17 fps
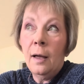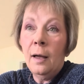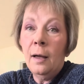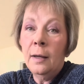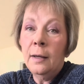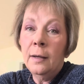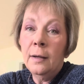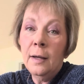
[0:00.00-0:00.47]

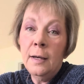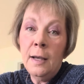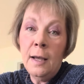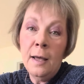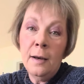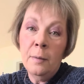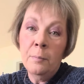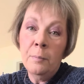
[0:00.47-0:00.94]
I kind of
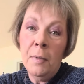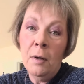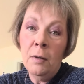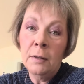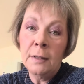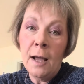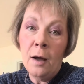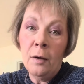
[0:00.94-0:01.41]
had a
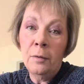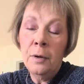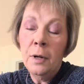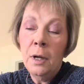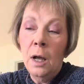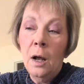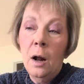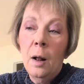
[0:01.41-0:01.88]
meltdown
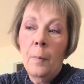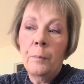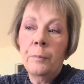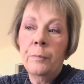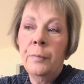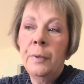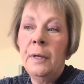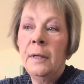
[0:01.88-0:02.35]

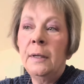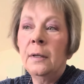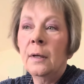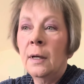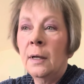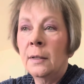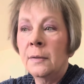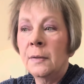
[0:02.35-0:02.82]

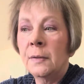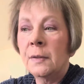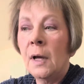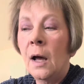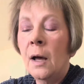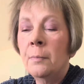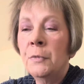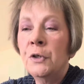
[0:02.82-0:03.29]
because
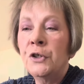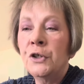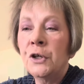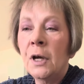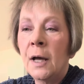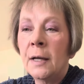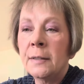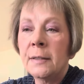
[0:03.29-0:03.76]
I'm
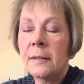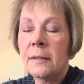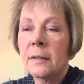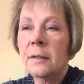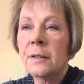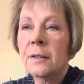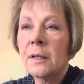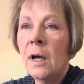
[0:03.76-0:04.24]
just
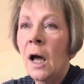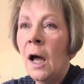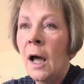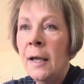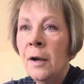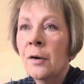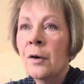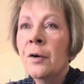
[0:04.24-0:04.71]

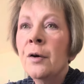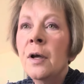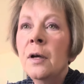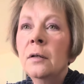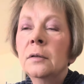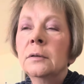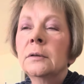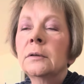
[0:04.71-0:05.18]
tired
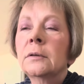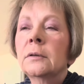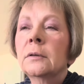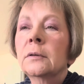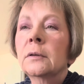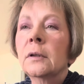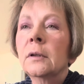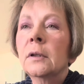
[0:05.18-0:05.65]

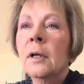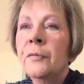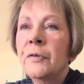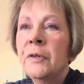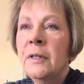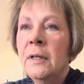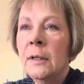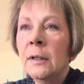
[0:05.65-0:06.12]

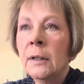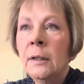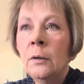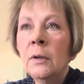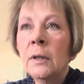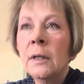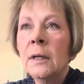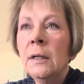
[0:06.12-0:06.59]
of dealing
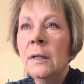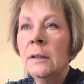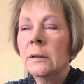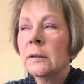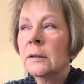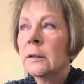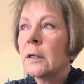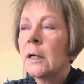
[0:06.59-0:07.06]
with it.
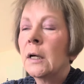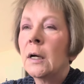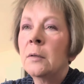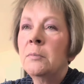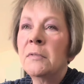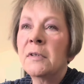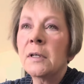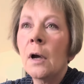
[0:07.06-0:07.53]

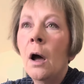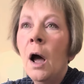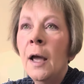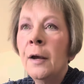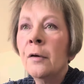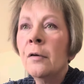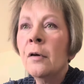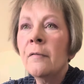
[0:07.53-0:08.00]
I'm
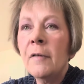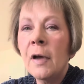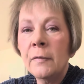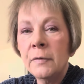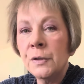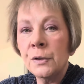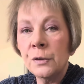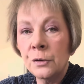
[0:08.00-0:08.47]
tired of
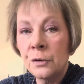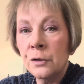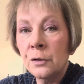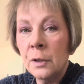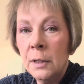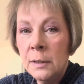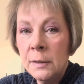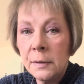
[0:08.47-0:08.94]
having
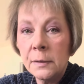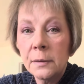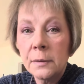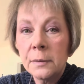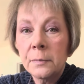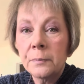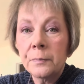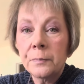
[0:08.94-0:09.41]
surgeries
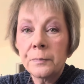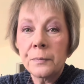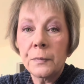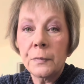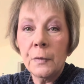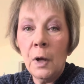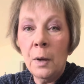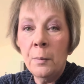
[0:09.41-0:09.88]

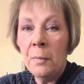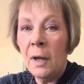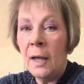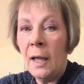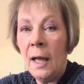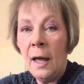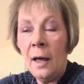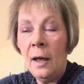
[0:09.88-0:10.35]
on my
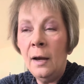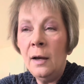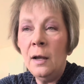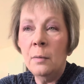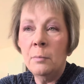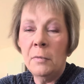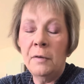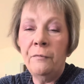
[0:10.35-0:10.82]
head
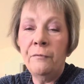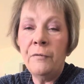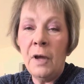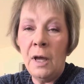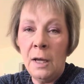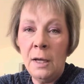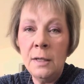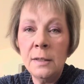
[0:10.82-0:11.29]
and my
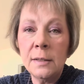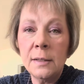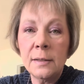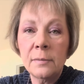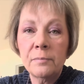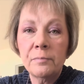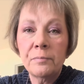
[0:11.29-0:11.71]
face,